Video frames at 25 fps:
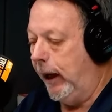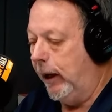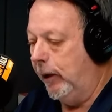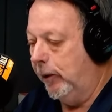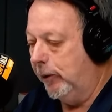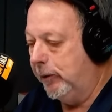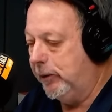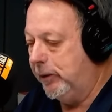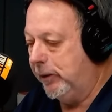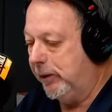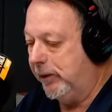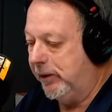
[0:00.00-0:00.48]

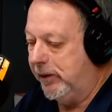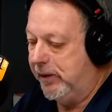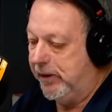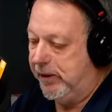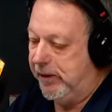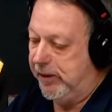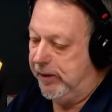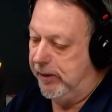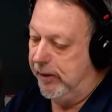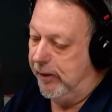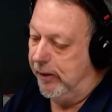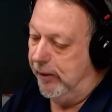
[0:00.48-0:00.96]
did
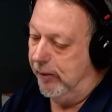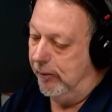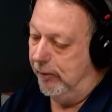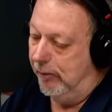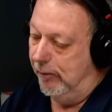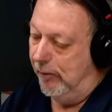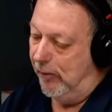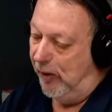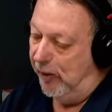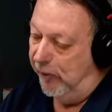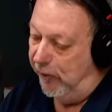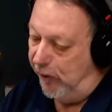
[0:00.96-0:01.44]

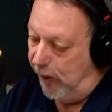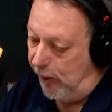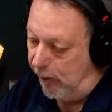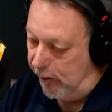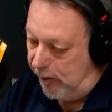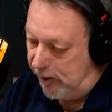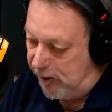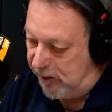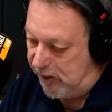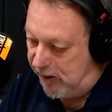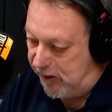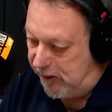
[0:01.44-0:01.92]
the
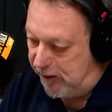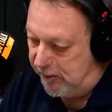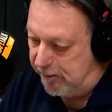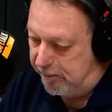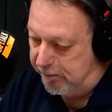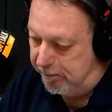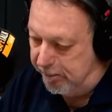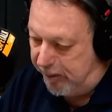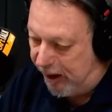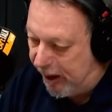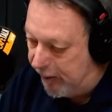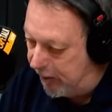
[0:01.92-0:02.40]
various
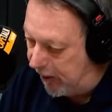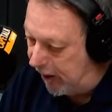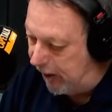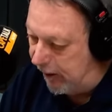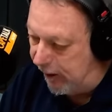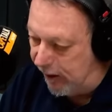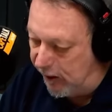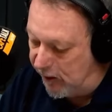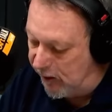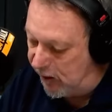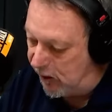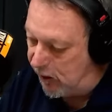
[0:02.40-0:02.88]
people and
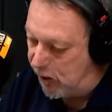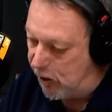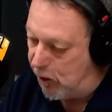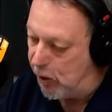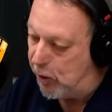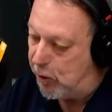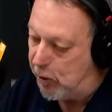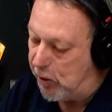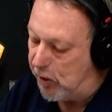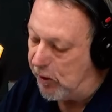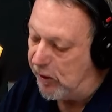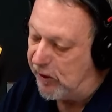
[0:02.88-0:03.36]

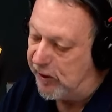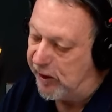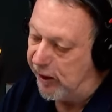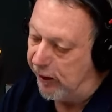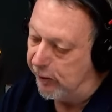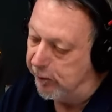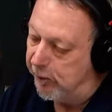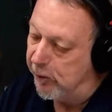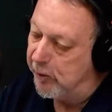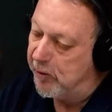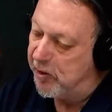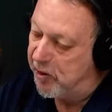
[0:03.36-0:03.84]
institutions
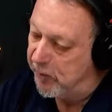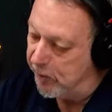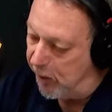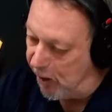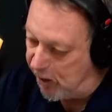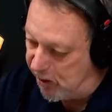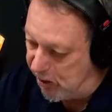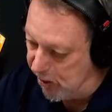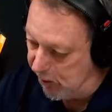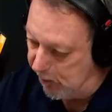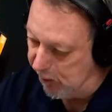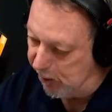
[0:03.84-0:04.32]
that were
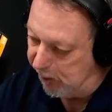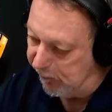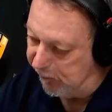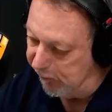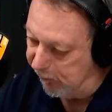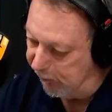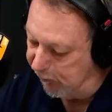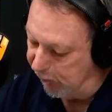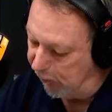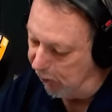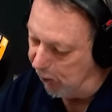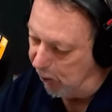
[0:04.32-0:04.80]
responsible
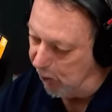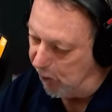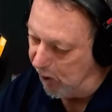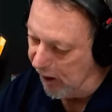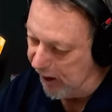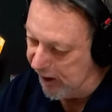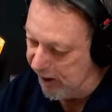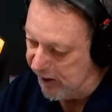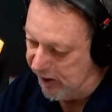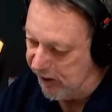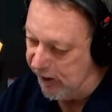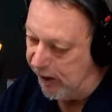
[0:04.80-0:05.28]
for food
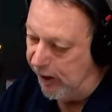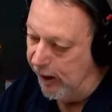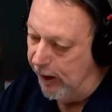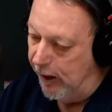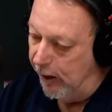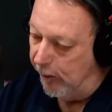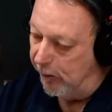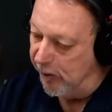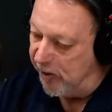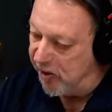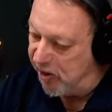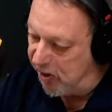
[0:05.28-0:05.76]
waste
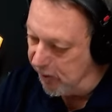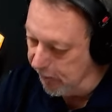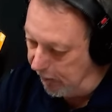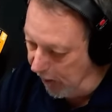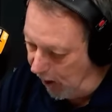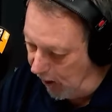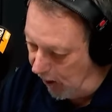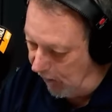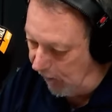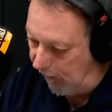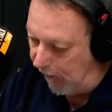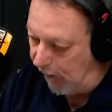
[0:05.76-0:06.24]

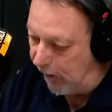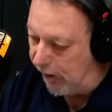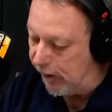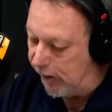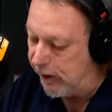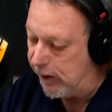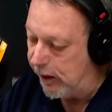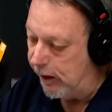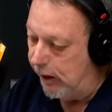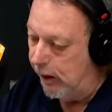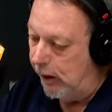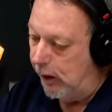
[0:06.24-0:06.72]

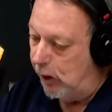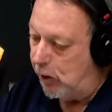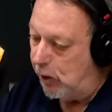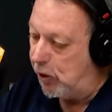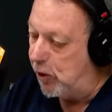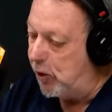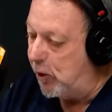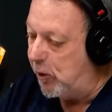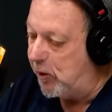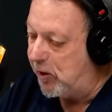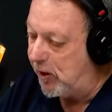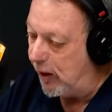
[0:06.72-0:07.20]
respond to
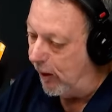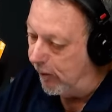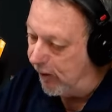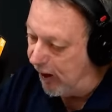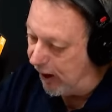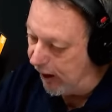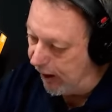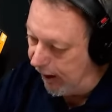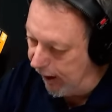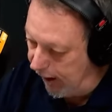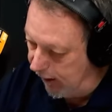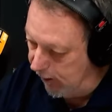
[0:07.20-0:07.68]
do
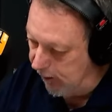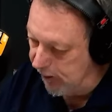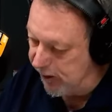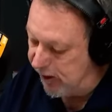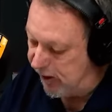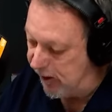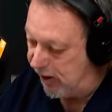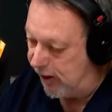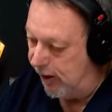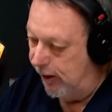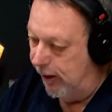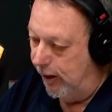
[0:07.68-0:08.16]
something
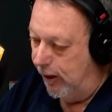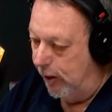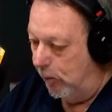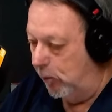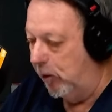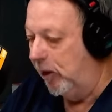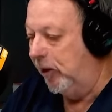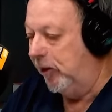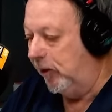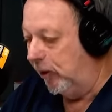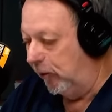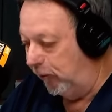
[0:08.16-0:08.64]
else
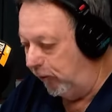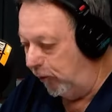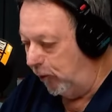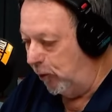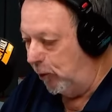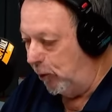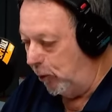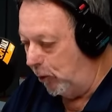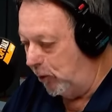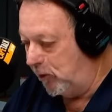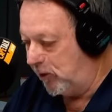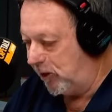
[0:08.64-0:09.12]
with the
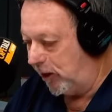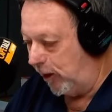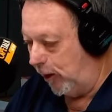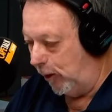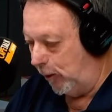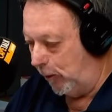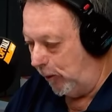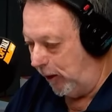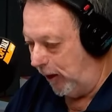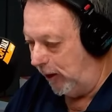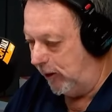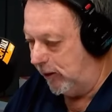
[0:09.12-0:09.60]
food
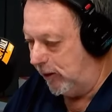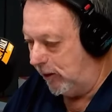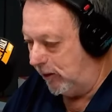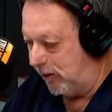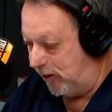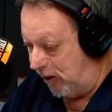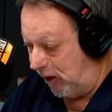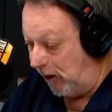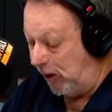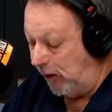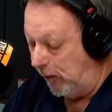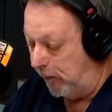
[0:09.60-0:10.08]
so it
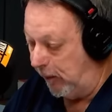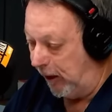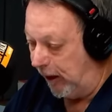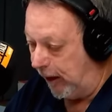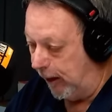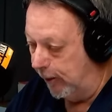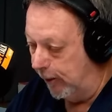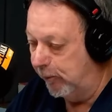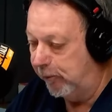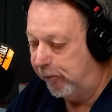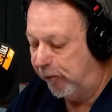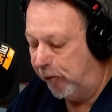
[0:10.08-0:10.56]
didn't
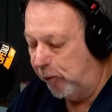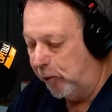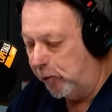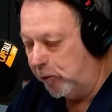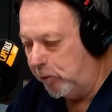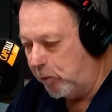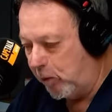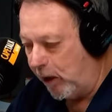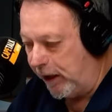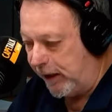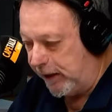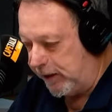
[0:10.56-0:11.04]
become food
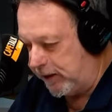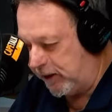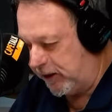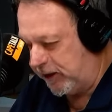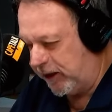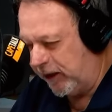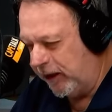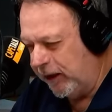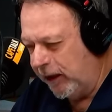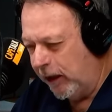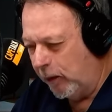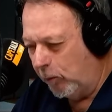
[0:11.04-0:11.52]

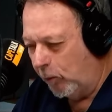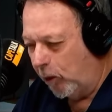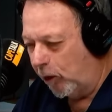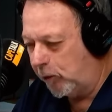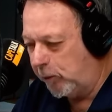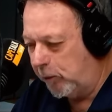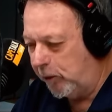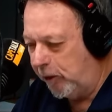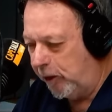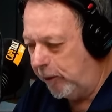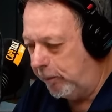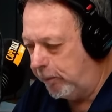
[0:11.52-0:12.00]
waste? What
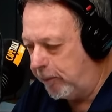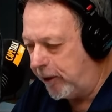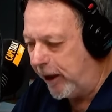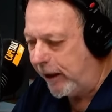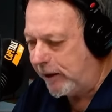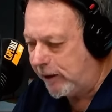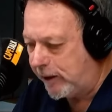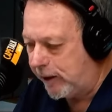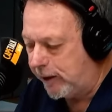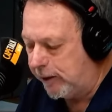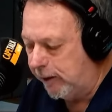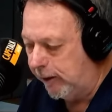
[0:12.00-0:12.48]
were the
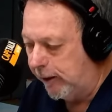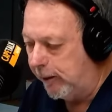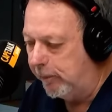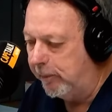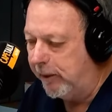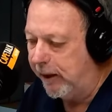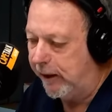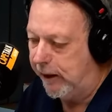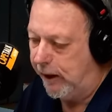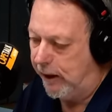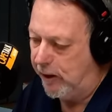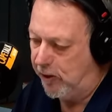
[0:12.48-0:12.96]
practical
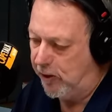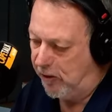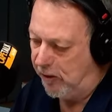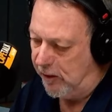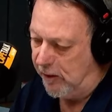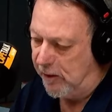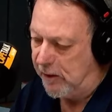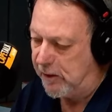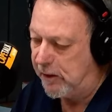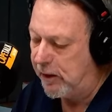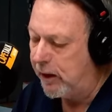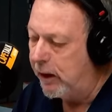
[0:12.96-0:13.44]

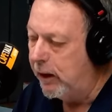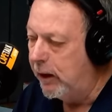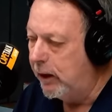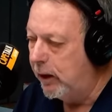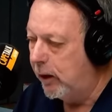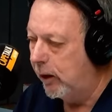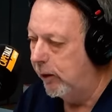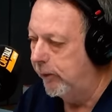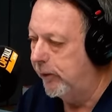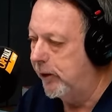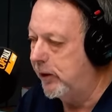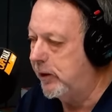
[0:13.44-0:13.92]
implications
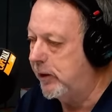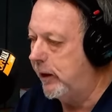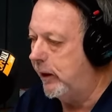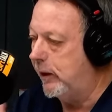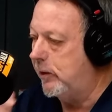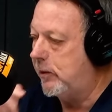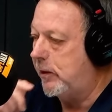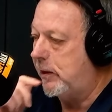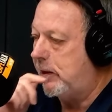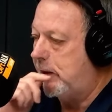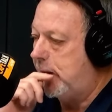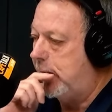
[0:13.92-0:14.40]
of this
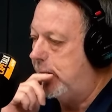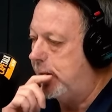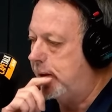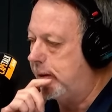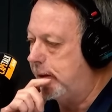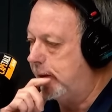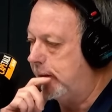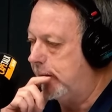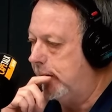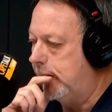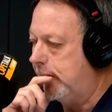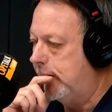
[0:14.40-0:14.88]

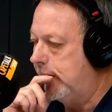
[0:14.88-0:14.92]
legislation?